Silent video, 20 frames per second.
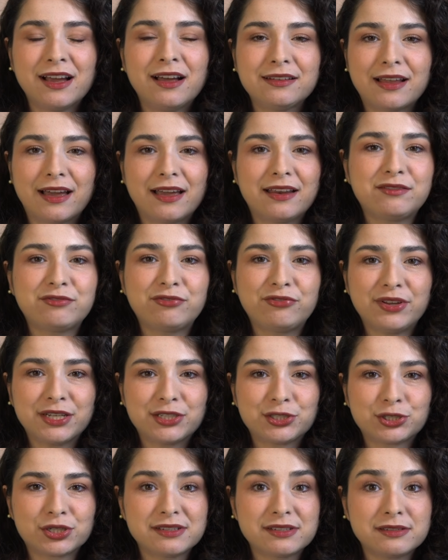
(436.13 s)
lighting
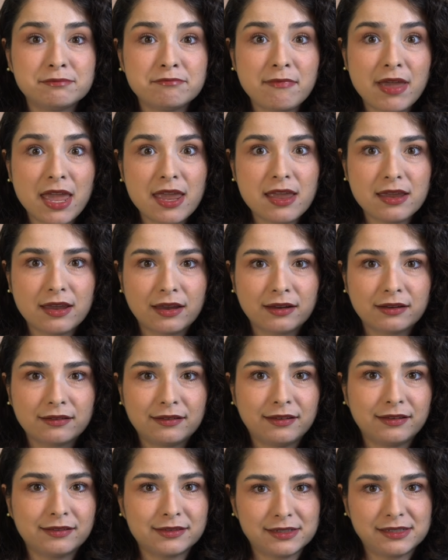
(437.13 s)
fixtures make
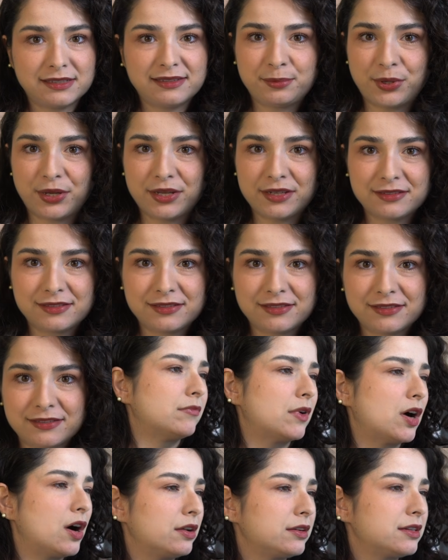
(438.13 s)
in the space.
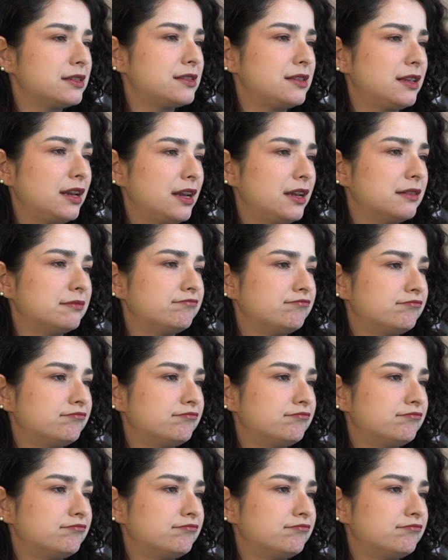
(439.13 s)
Honestly,